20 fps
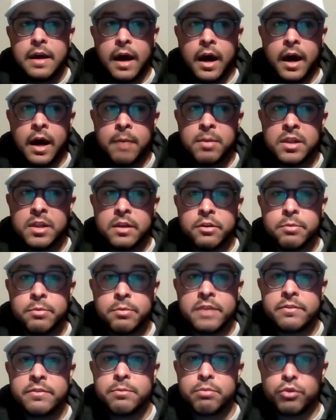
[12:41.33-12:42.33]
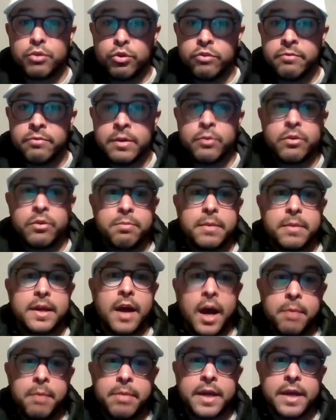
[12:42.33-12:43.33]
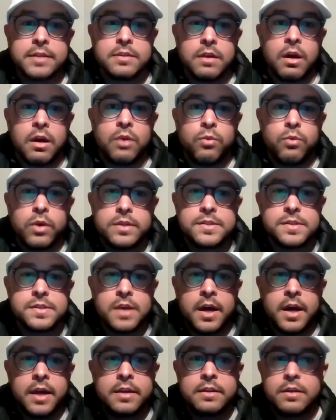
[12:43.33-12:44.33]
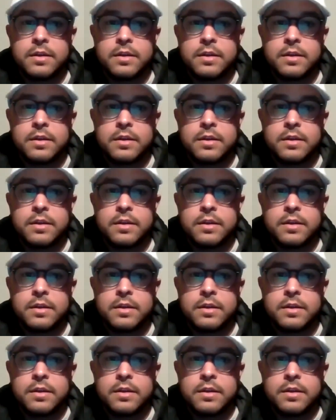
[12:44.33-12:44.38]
a little bit of improvement with Mekhi Becton on one side,